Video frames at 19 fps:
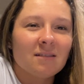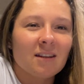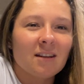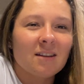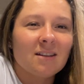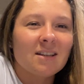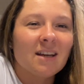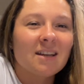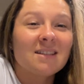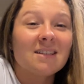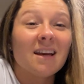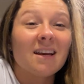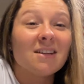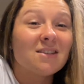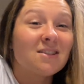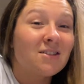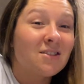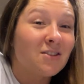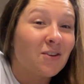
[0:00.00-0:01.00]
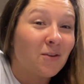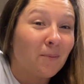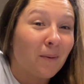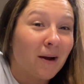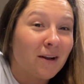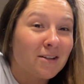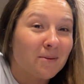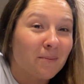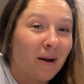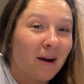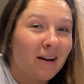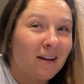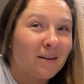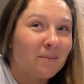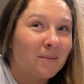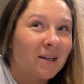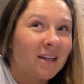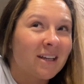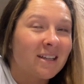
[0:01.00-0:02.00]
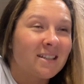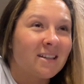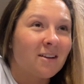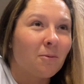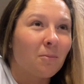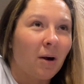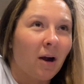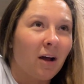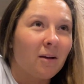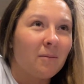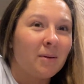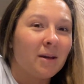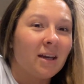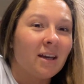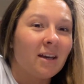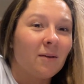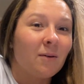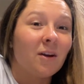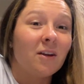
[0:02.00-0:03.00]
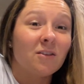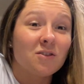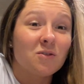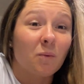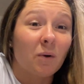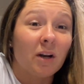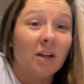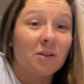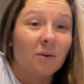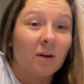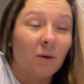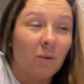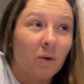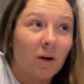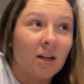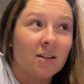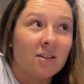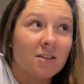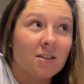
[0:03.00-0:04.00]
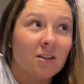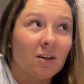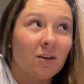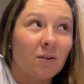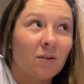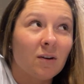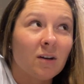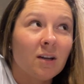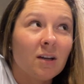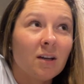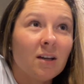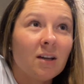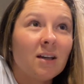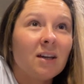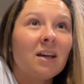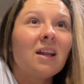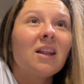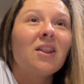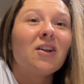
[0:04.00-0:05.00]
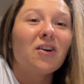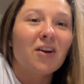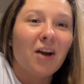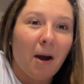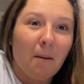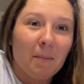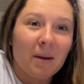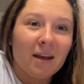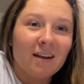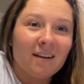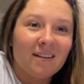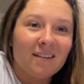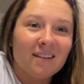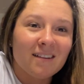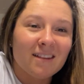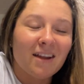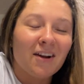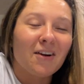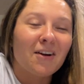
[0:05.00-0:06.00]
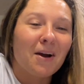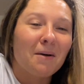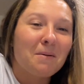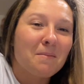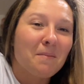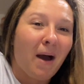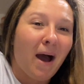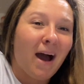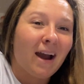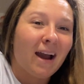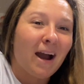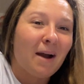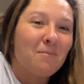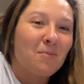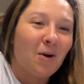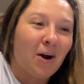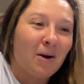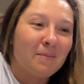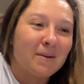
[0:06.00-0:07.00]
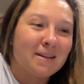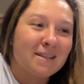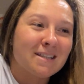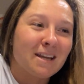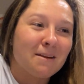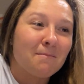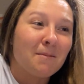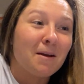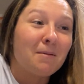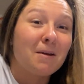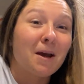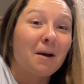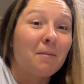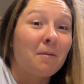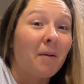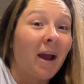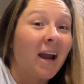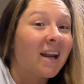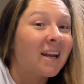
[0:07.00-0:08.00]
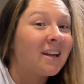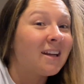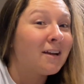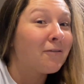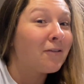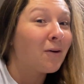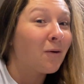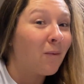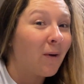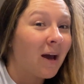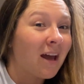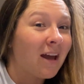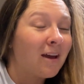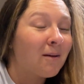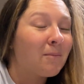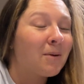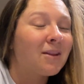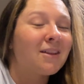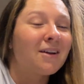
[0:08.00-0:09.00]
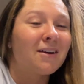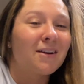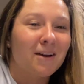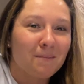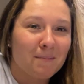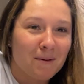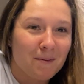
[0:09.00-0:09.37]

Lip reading: to say too much about it because it'll probably be in 2021. So they're coming. They're coming back. I promise. They may be coming back in a different way, but they're coming